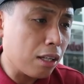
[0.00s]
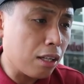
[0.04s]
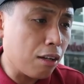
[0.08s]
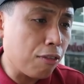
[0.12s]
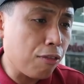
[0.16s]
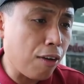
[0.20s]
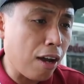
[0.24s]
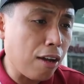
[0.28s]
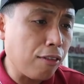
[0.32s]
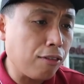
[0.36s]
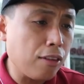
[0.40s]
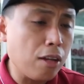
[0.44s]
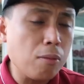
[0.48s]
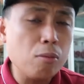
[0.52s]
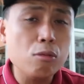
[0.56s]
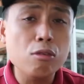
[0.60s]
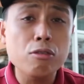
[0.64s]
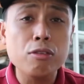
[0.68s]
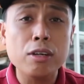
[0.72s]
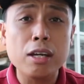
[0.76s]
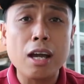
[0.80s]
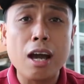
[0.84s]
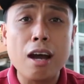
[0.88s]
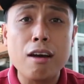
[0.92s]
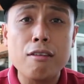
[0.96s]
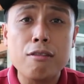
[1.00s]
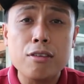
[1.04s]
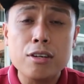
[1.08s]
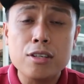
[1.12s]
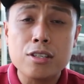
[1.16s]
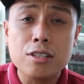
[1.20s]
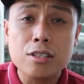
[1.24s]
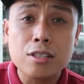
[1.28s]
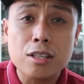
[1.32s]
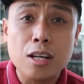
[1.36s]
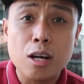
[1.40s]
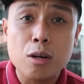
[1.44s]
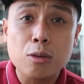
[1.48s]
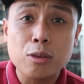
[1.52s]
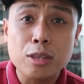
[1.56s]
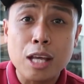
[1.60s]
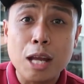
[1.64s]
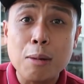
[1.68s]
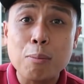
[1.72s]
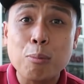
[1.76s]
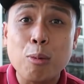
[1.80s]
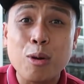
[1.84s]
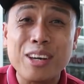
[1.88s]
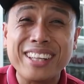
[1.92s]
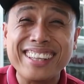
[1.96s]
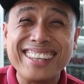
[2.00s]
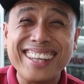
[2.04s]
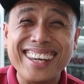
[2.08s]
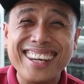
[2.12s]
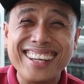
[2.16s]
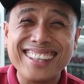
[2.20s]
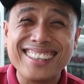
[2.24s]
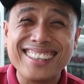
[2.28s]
The 5-day moving average is around 10.8.